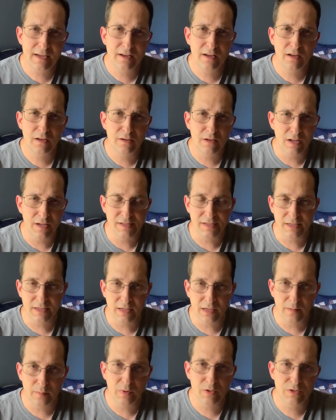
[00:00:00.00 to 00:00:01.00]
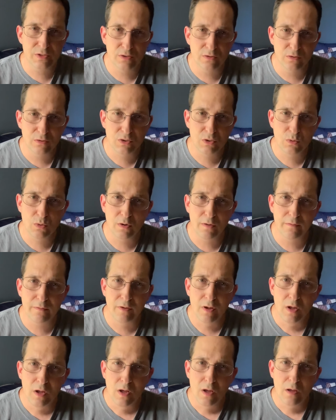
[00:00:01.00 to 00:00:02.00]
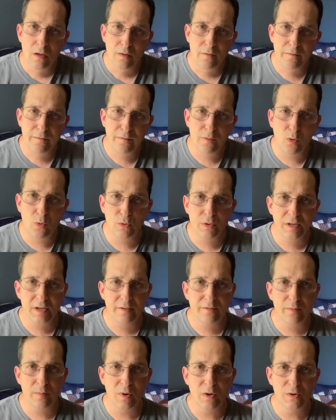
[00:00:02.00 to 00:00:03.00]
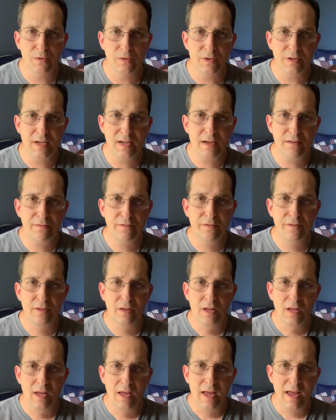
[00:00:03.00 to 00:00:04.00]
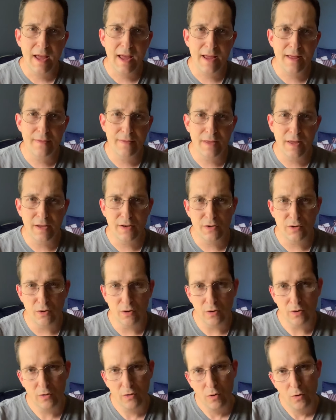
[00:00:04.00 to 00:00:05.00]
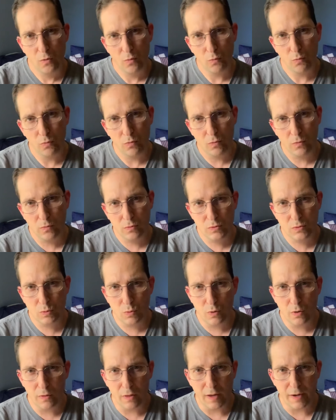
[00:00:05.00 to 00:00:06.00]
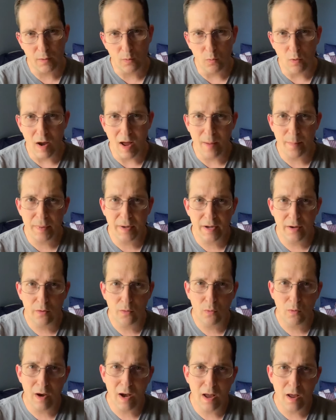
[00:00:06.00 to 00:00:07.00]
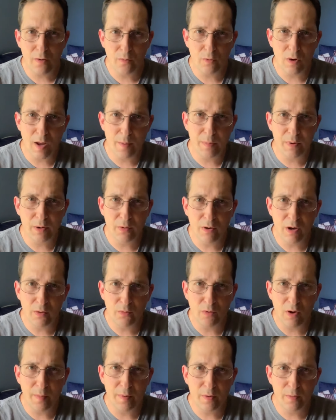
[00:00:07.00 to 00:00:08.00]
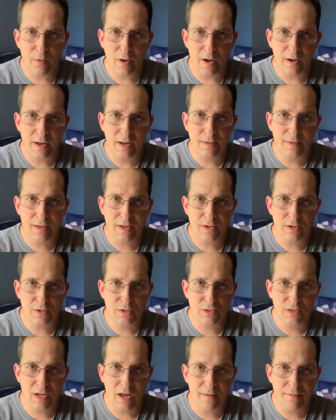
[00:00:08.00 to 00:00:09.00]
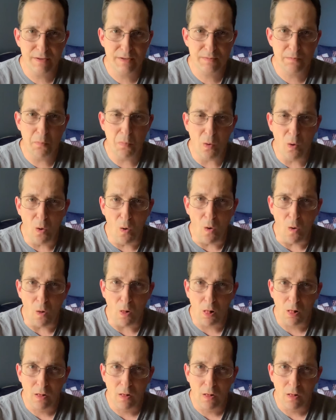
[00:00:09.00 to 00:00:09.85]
not digging, but you're sort of folding from underneath, and then you're sort of like wrapping it around, wrapping around, and then you have this ball.